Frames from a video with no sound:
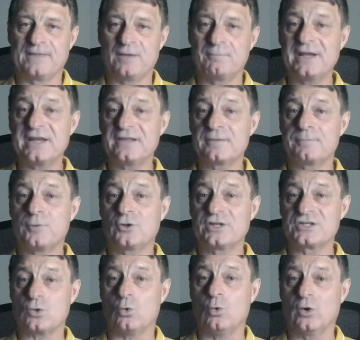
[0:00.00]
Now, many of the
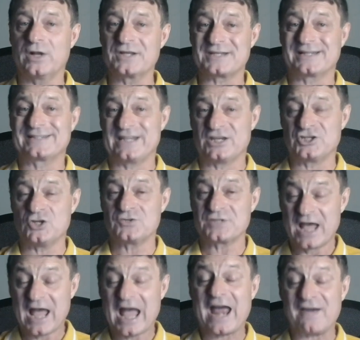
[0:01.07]
body's organs and
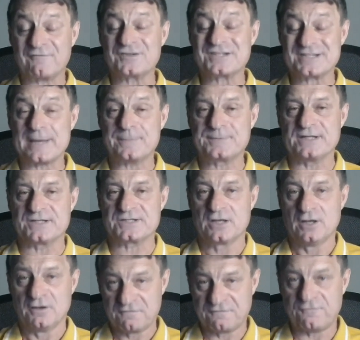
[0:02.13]
tissues have receptors
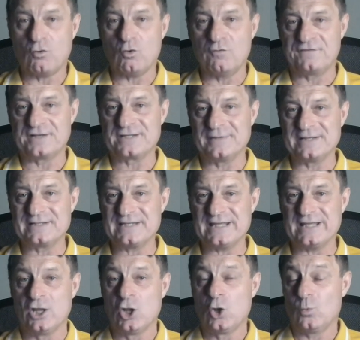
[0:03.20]
for vitamin
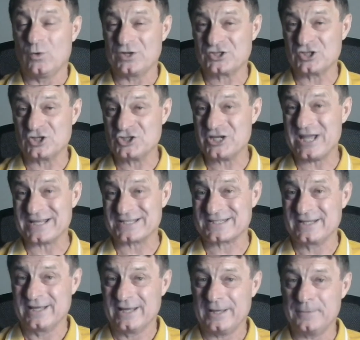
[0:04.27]
D, which
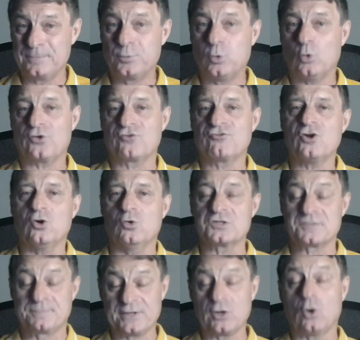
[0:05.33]
suggest important
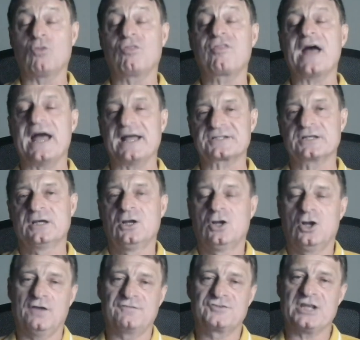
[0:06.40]
roles beyond that
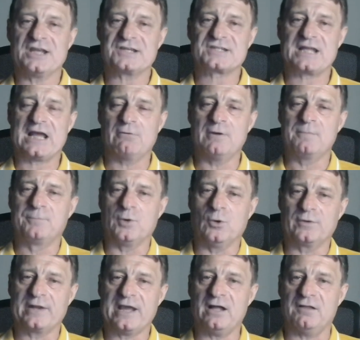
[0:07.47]
of just our
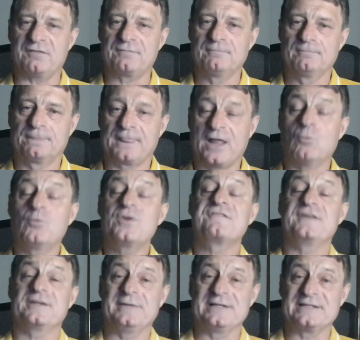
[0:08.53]
bone health. Now, with
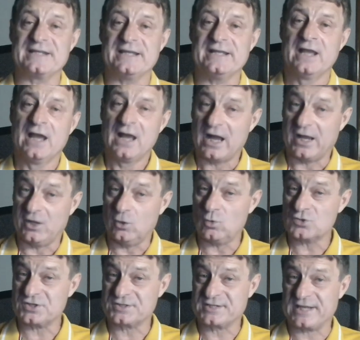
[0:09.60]
vitamin D, I
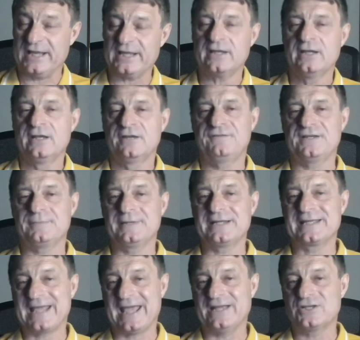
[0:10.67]
also take vitamin
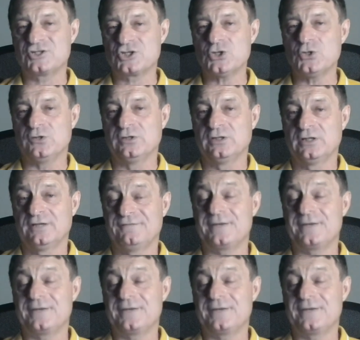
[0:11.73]
K2.